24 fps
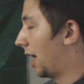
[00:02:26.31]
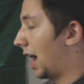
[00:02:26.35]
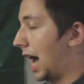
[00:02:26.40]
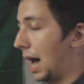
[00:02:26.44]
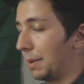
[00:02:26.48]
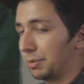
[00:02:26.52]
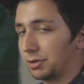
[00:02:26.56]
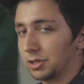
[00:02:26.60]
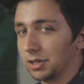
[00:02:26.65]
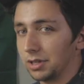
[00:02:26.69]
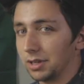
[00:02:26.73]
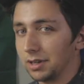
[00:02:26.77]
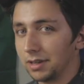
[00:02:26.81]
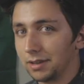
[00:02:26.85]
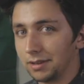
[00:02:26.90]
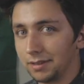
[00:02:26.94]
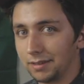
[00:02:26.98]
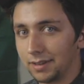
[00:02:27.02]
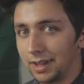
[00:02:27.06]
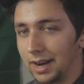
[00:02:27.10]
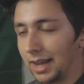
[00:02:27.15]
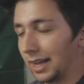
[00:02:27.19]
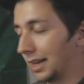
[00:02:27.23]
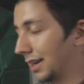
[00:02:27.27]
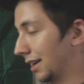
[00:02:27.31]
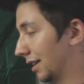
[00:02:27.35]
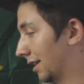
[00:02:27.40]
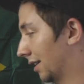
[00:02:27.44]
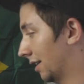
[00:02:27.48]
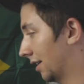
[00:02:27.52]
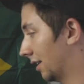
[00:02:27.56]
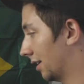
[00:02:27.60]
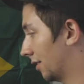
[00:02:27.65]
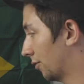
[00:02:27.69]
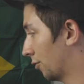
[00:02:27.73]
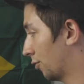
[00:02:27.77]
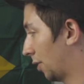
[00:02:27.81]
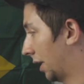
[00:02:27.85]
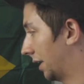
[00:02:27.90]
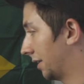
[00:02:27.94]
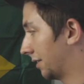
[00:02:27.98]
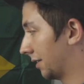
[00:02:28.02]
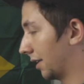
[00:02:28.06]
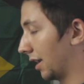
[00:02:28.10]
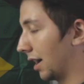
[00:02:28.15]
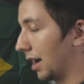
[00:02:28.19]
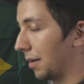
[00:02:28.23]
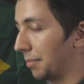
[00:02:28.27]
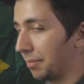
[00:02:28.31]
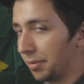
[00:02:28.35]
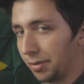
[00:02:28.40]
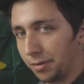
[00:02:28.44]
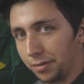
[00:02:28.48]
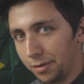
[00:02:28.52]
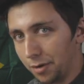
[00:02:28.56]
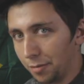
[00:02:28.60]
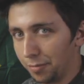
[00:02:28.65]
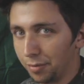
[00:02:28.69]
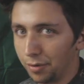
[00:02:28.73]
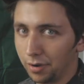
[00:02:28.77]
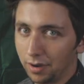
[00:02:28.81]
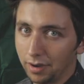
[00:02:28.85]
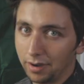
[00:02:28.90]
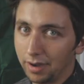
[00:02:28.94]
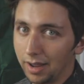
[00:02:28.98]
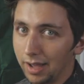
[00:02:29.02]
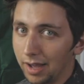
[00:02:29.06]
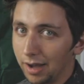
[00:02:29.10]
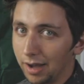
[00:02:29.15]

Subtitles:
option that I can raise it up or put it